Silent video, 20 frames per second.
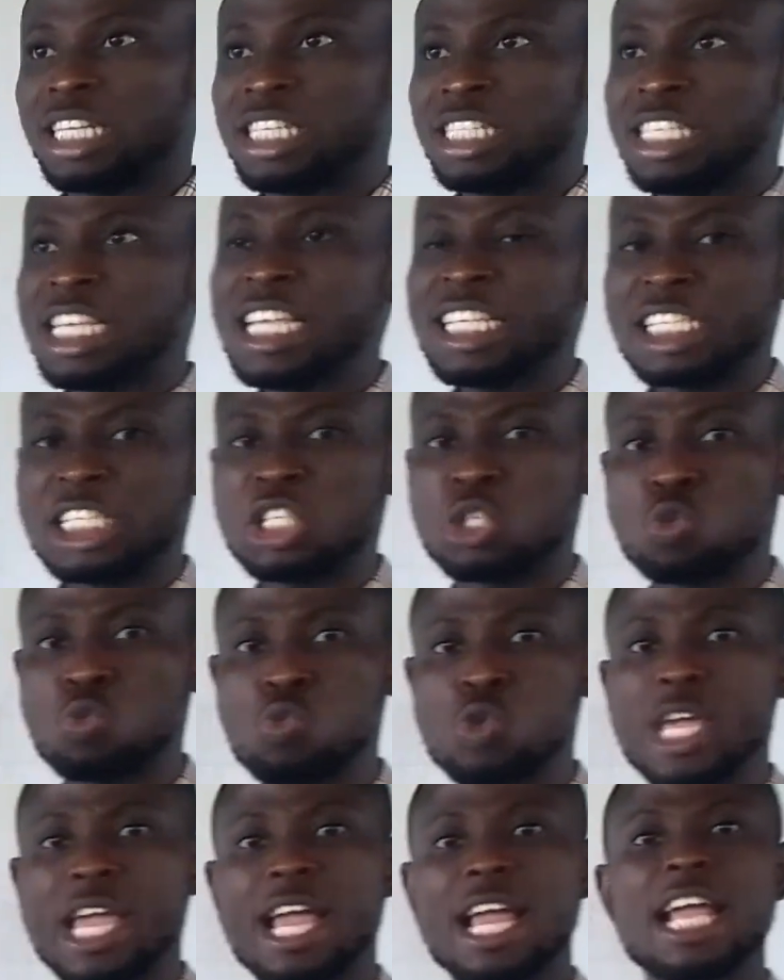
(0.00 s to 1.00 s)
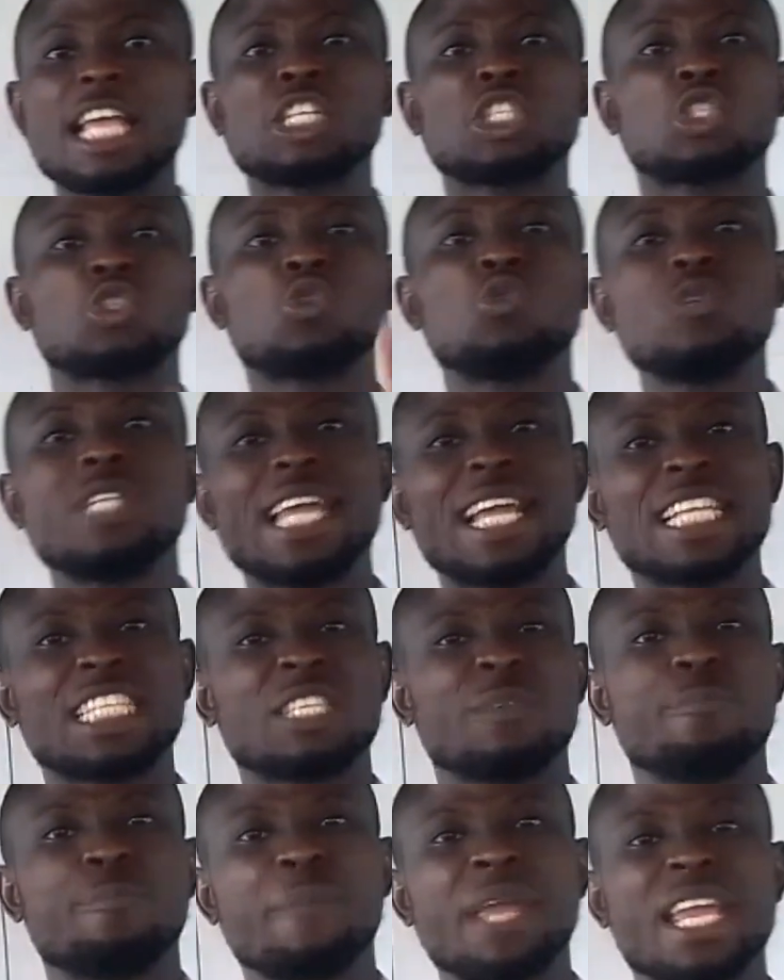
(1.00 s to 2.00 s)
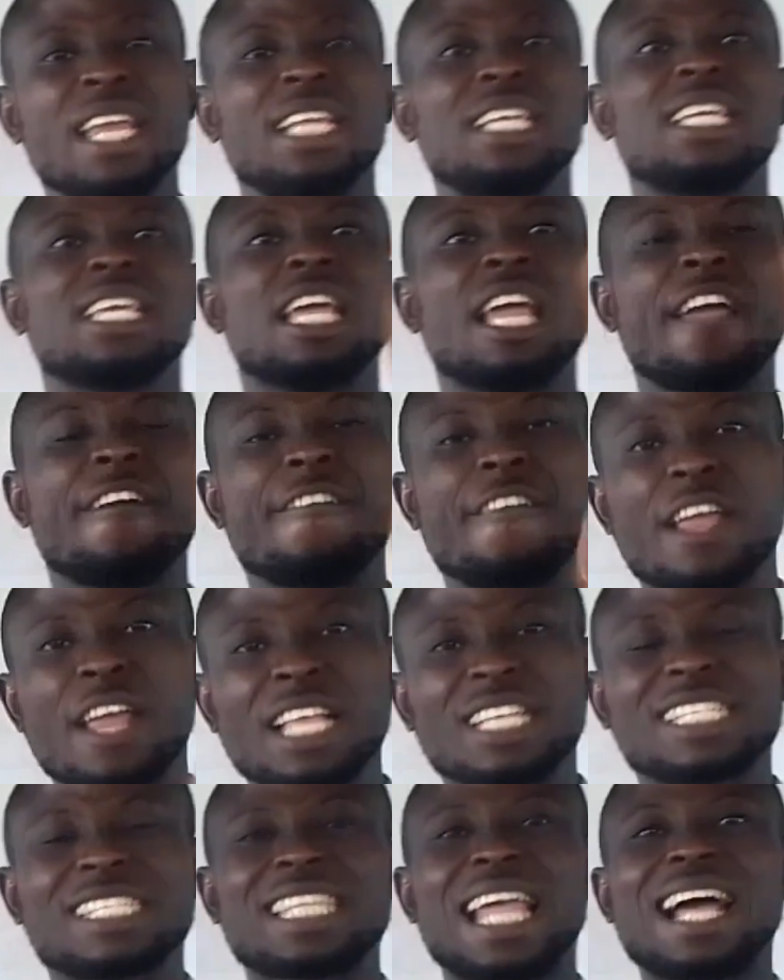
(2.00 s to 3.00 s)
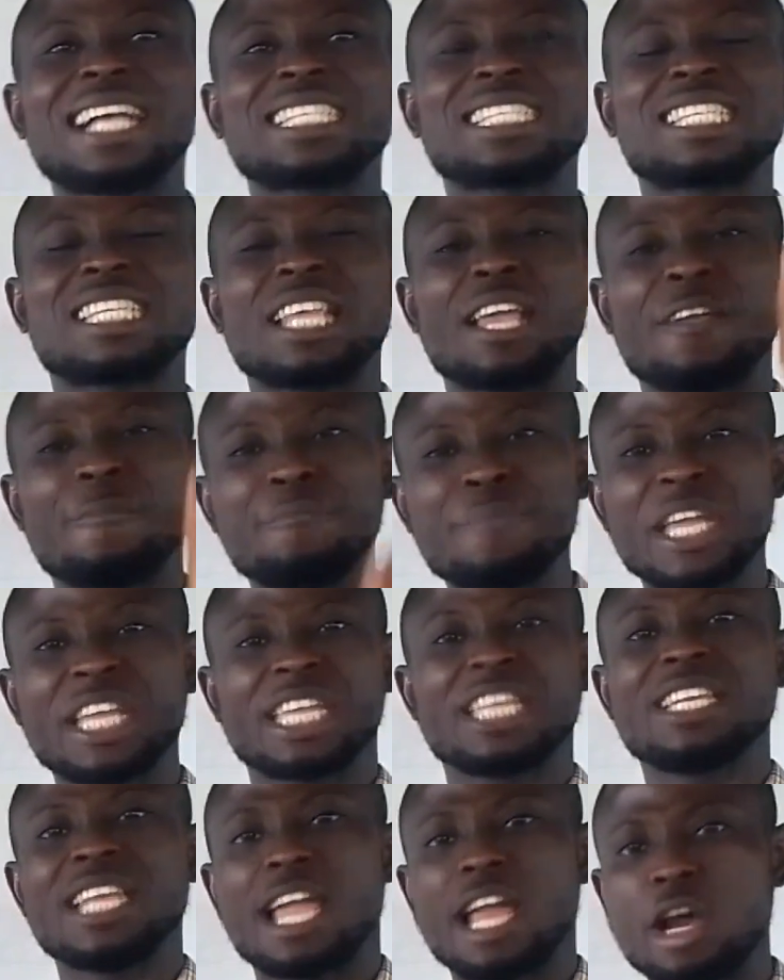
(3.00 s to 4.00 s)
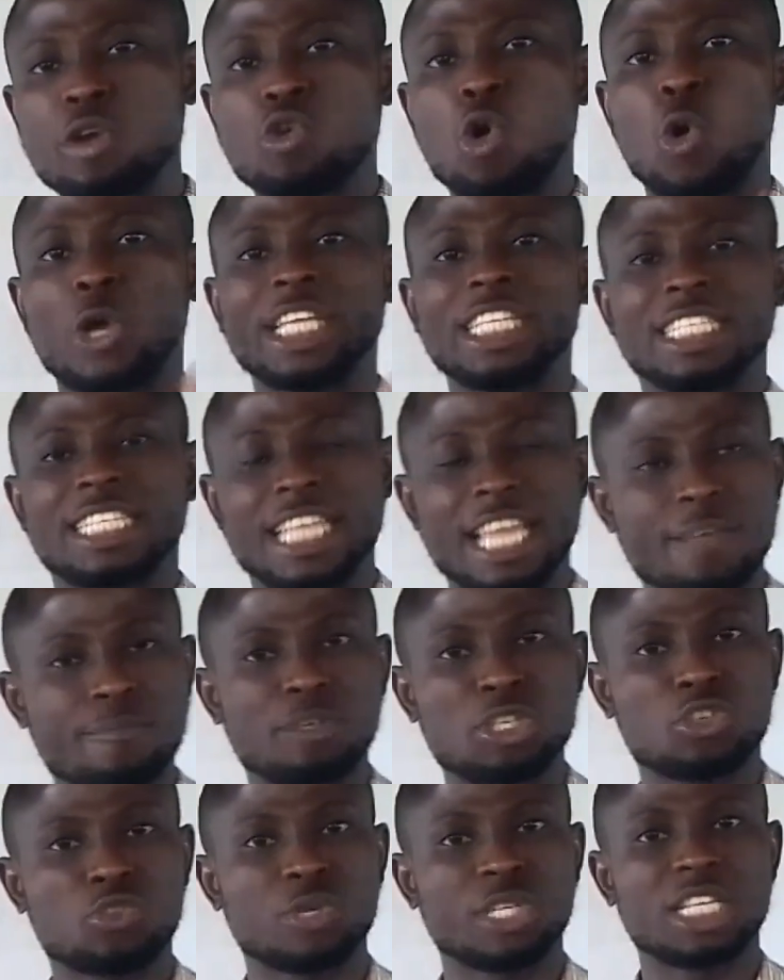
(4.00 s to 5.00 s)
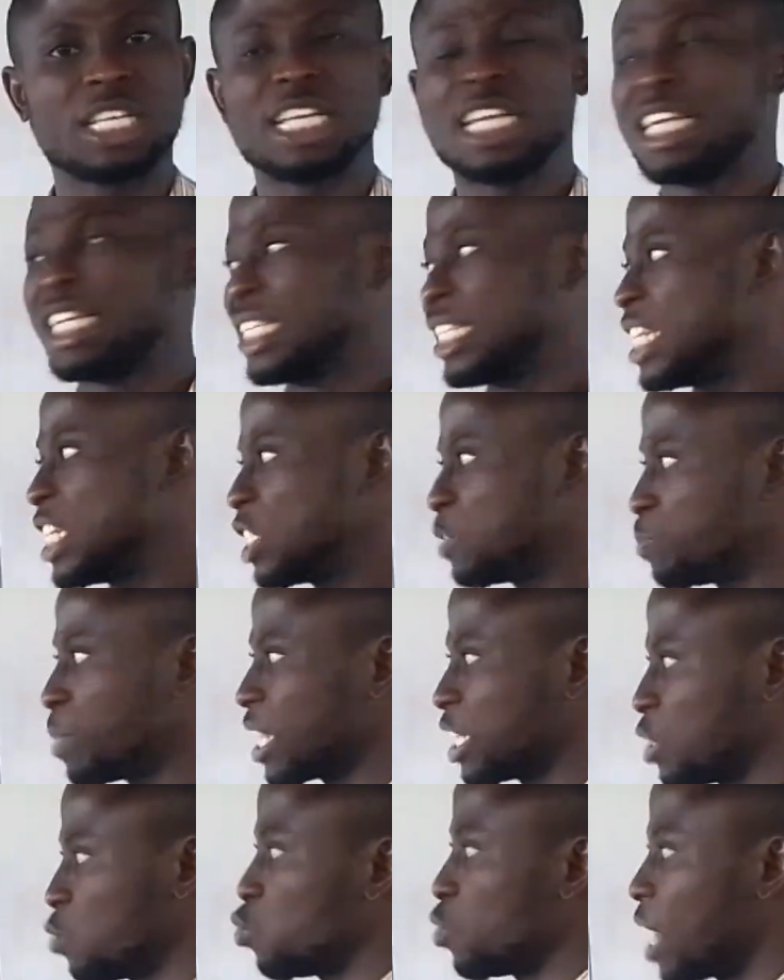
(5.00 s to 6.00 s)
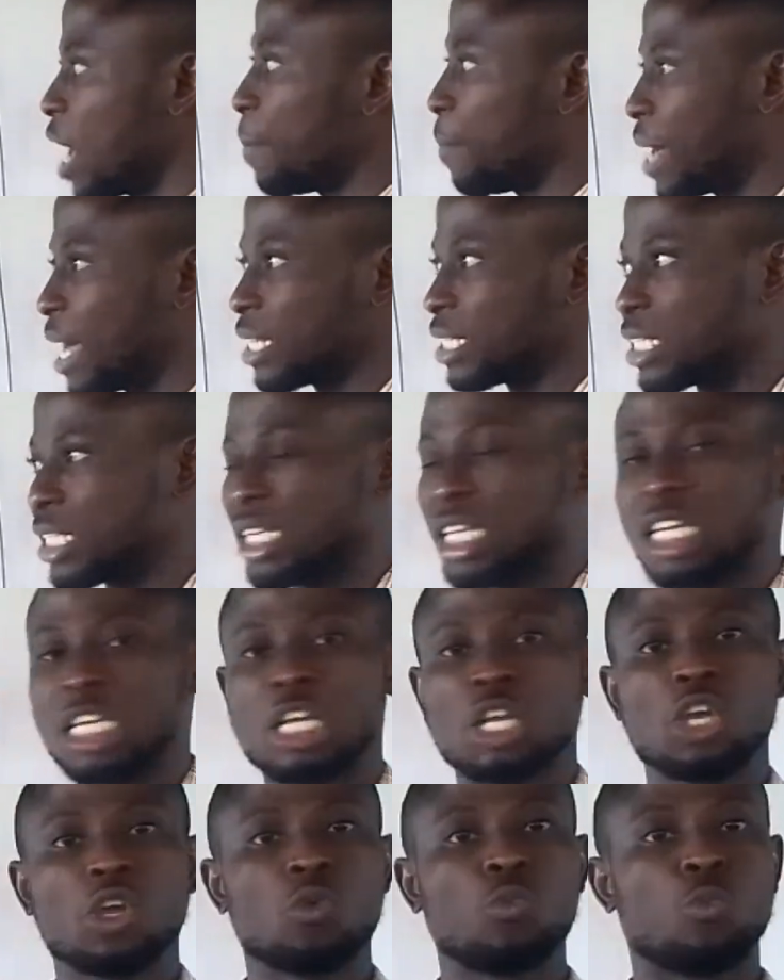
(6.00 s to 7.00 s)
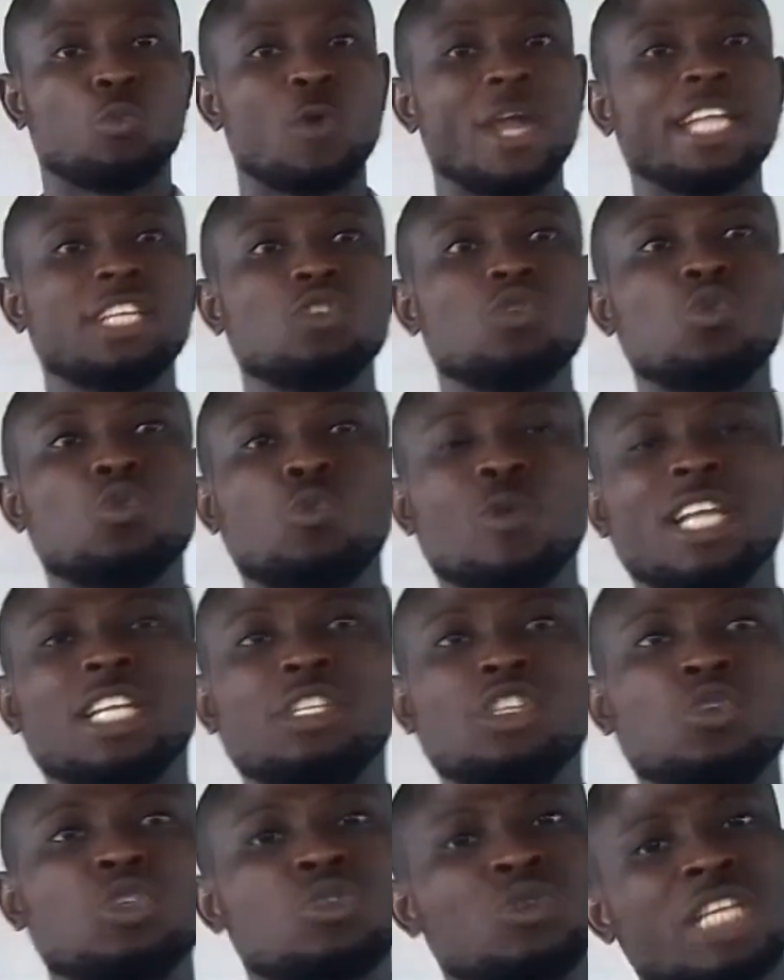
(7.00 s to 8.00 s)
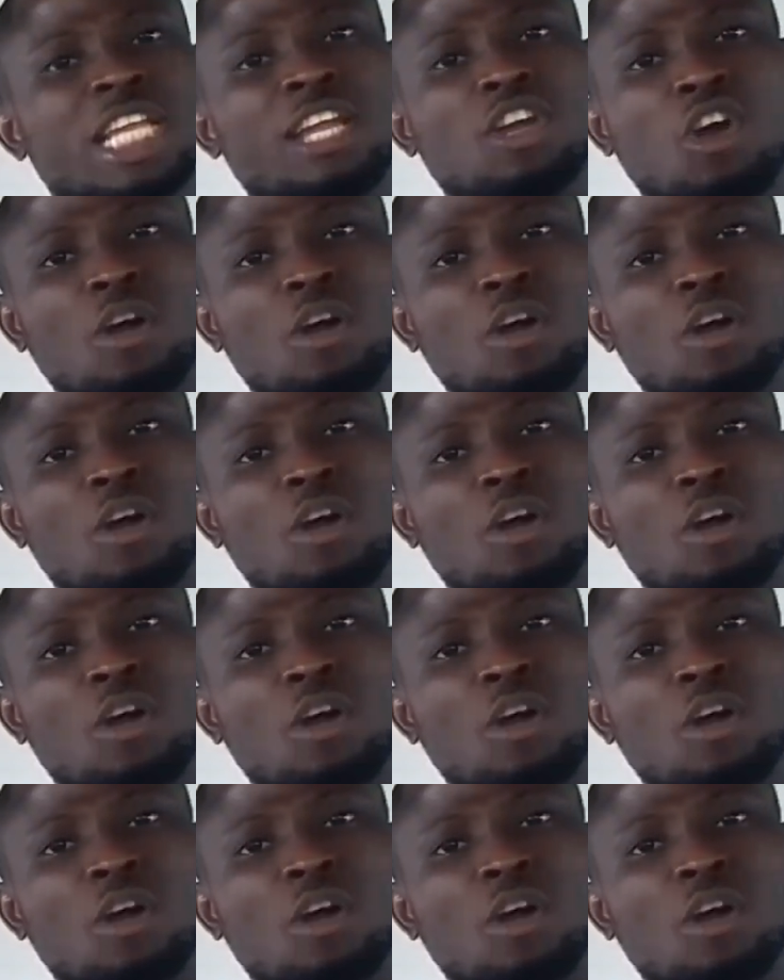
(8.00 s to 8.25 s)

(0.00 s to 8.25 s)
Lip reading: this is where students start making error in chemistry. This particular part, when new student